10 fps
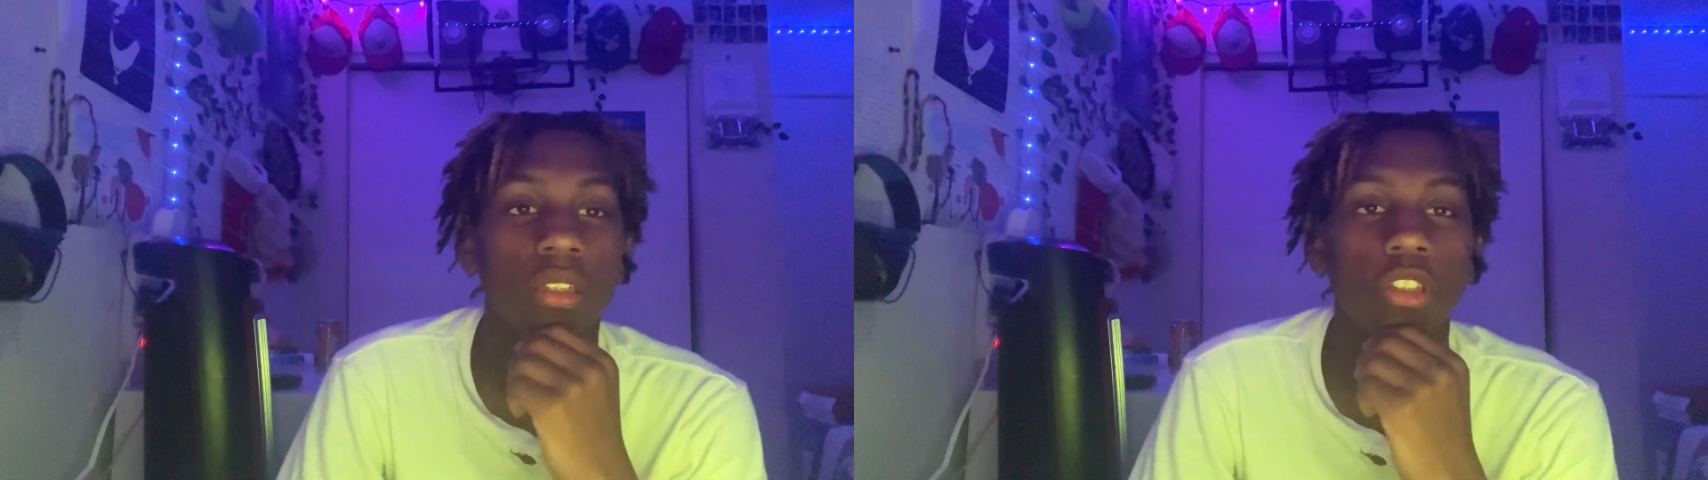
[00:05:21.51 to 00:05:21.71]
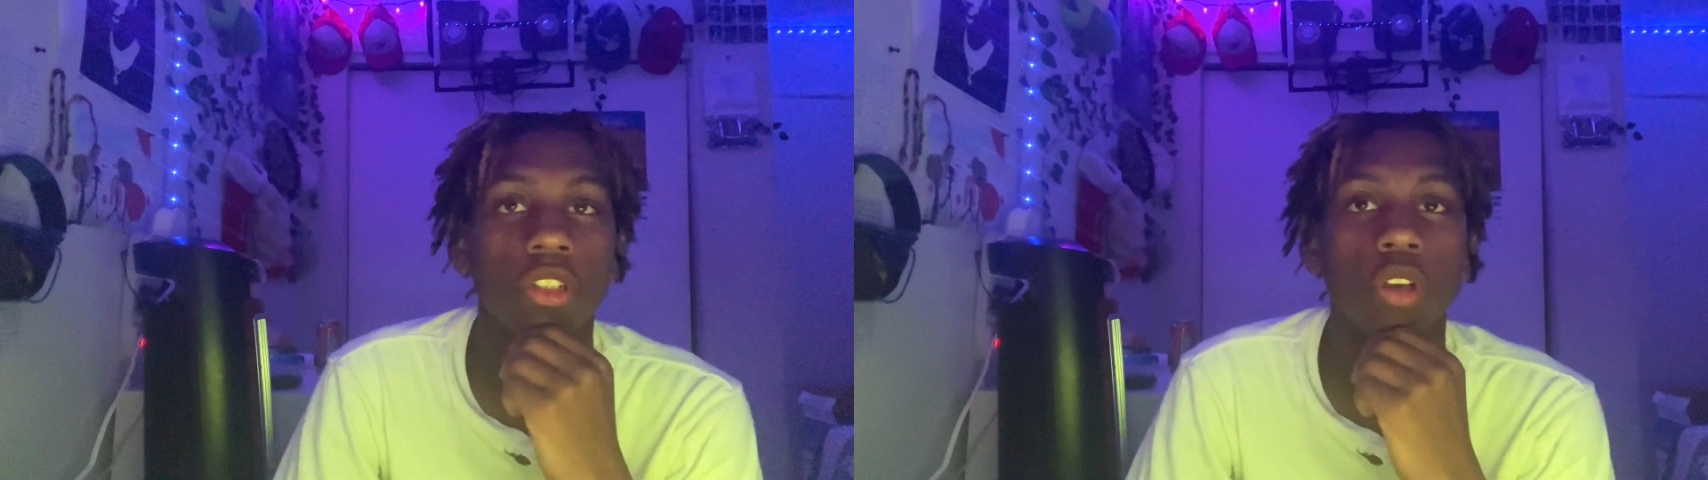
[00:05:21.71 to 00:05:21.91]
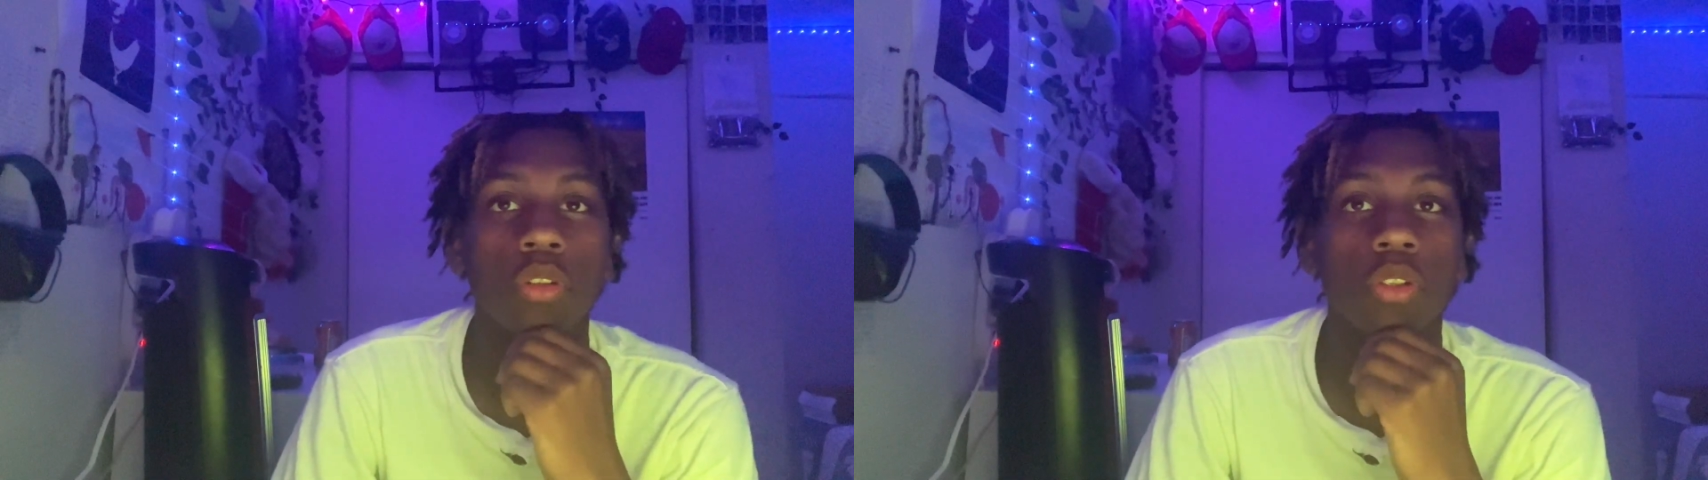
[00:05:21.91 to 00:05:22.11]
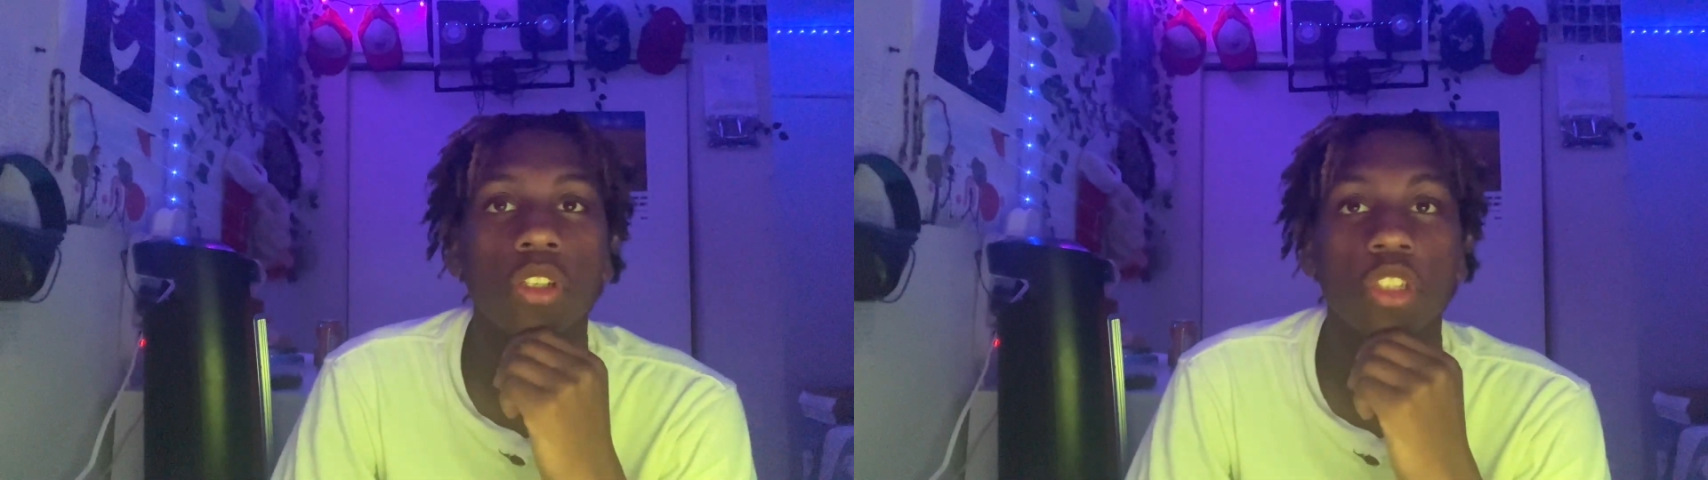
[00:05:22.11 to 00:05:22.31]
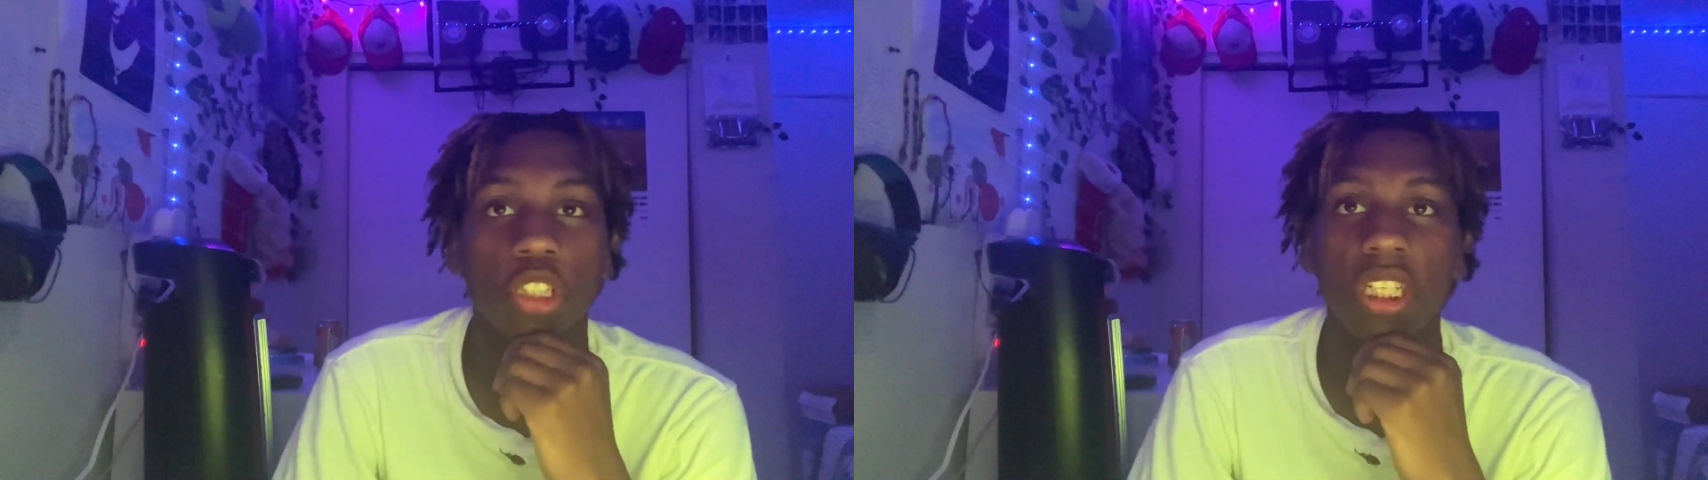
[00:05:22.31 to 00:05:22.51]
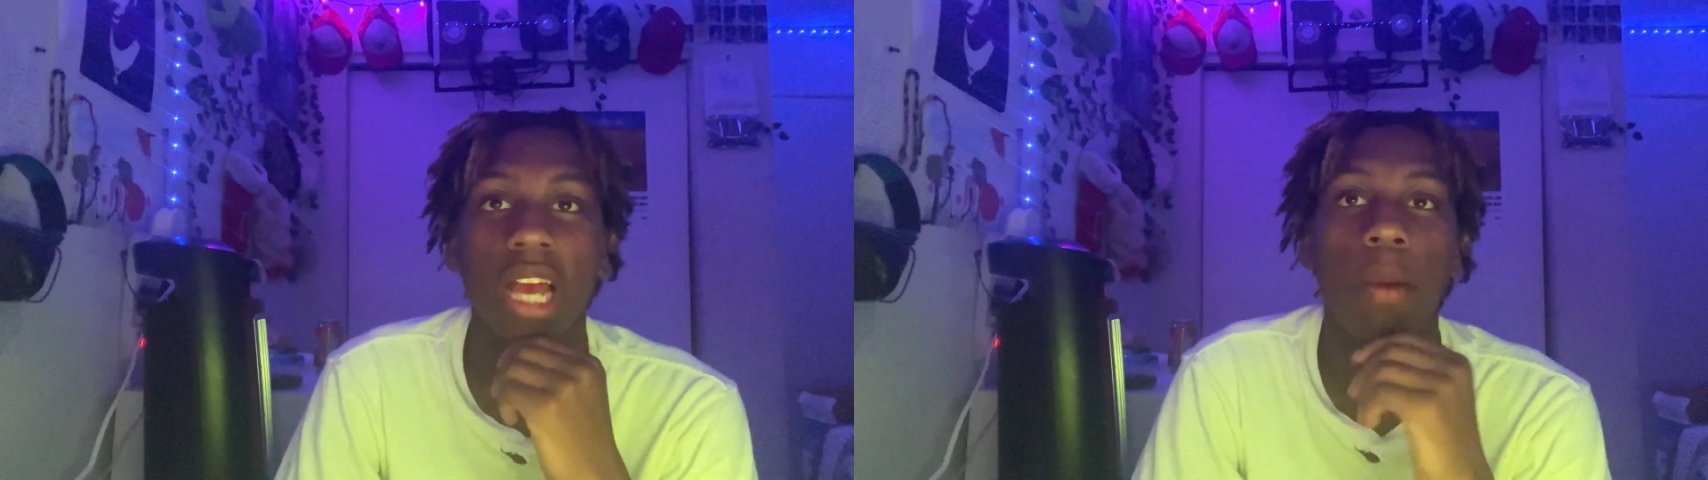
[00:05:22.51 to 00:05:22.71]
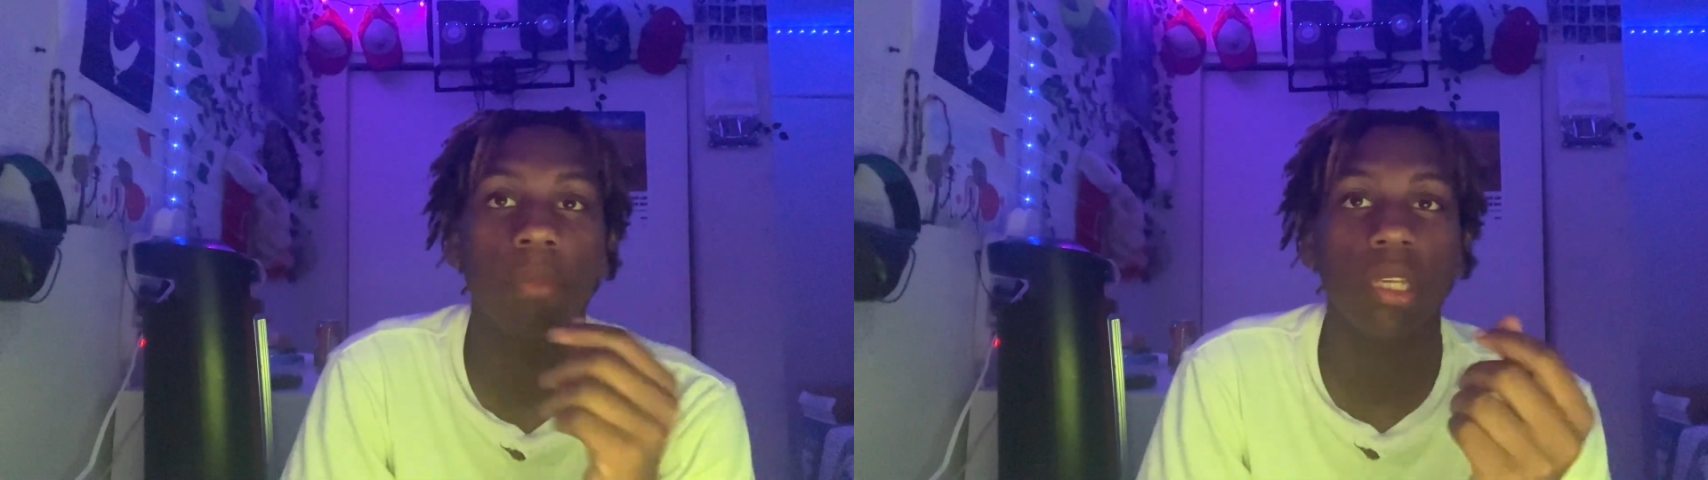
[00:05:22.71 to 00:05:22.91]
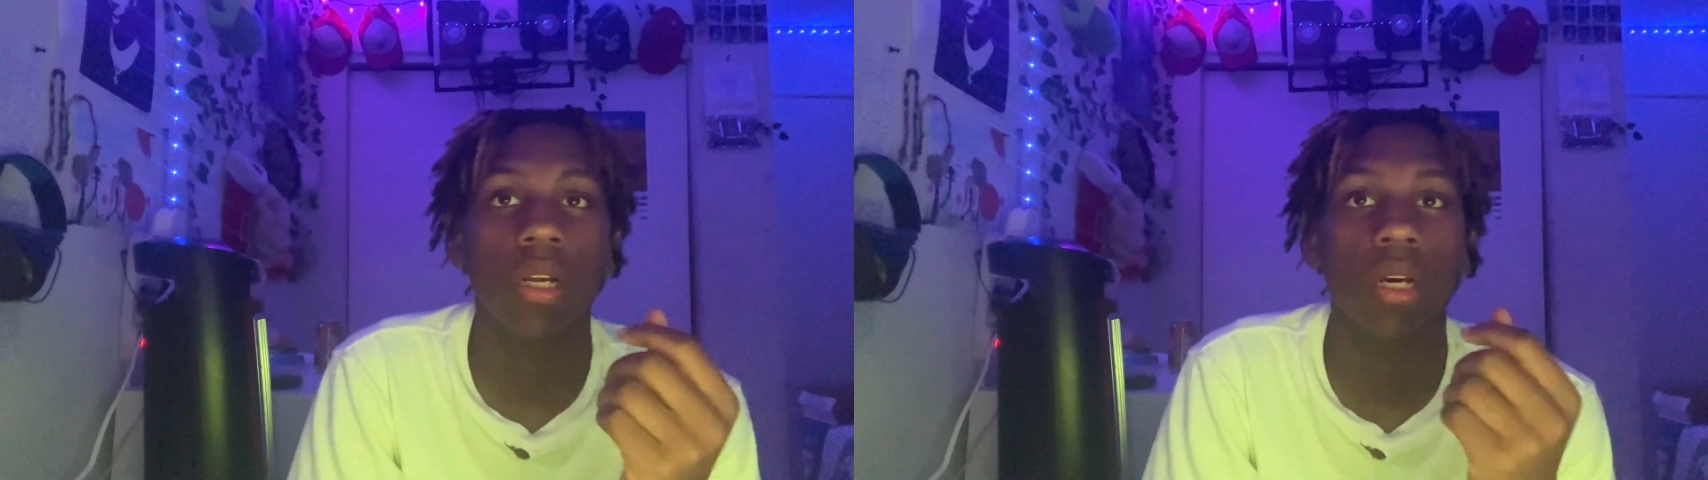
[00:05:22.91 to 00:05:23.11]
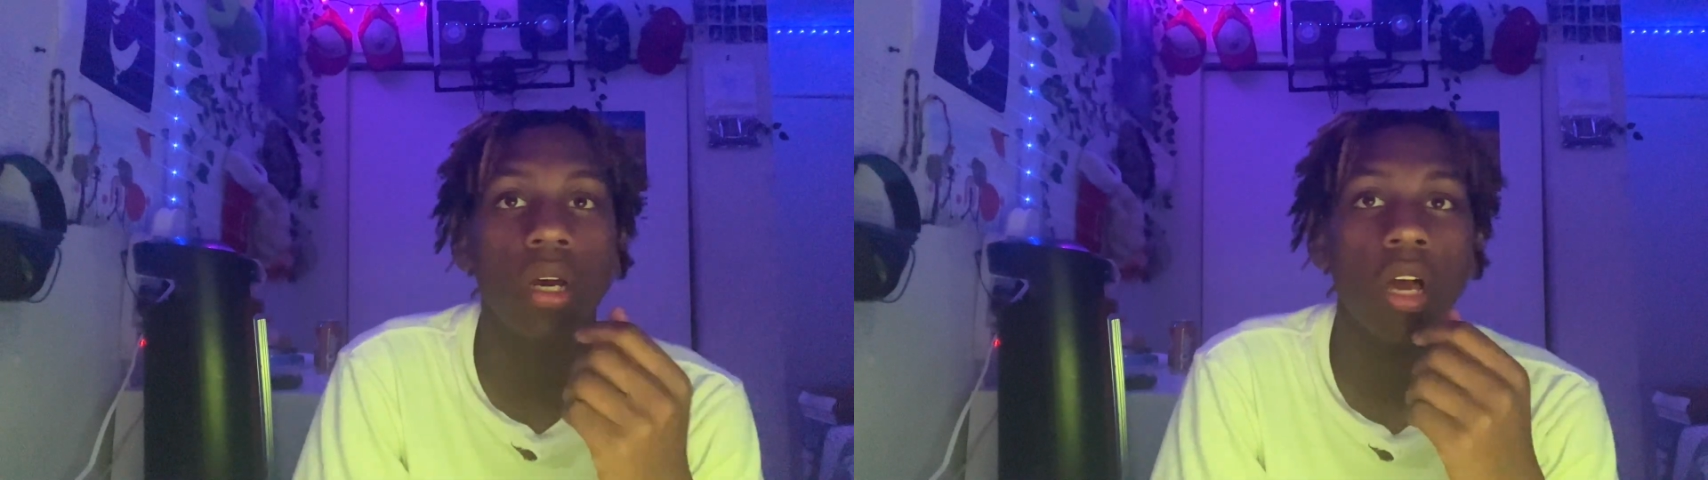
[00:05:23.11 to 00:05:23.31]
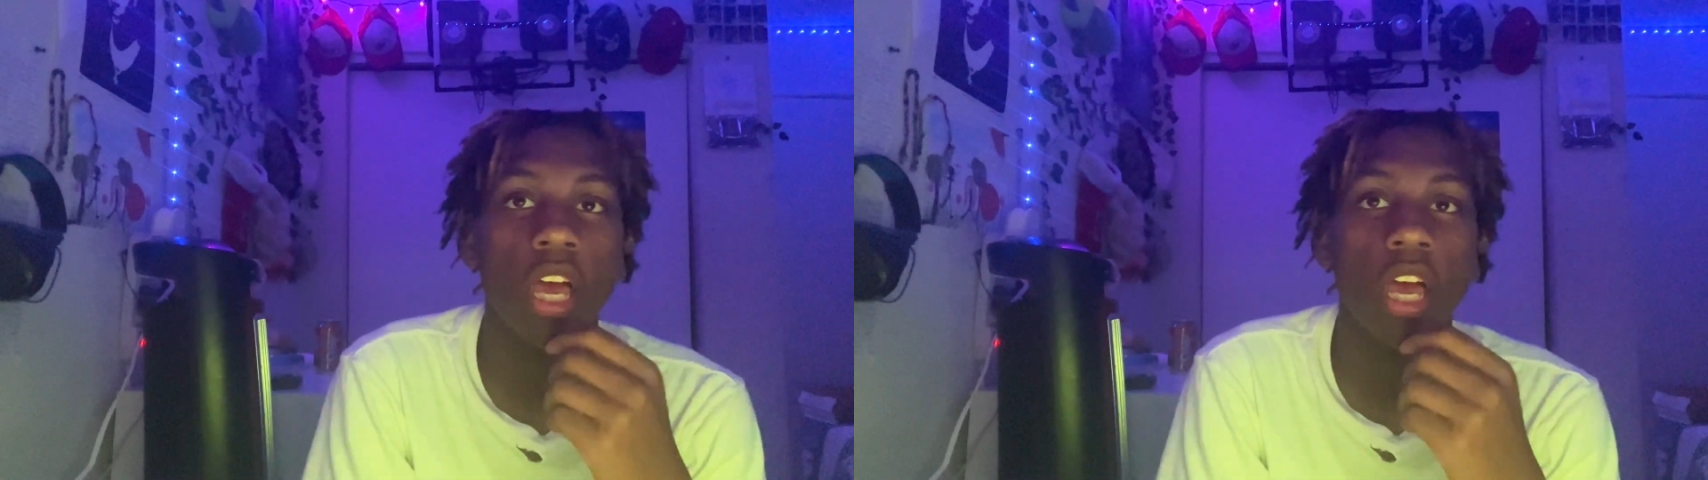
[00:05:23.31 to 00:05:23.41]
You know, she got me to